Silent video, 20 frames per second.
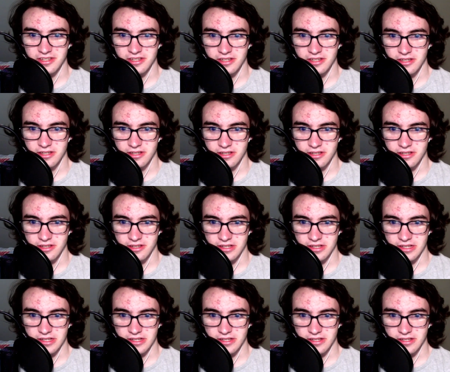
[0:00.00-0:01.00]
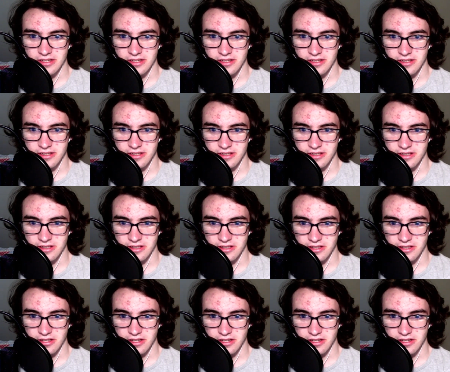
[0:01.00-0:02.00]

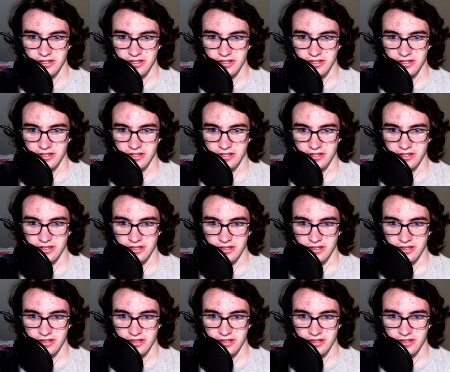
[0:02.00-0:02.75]
Nothing is said.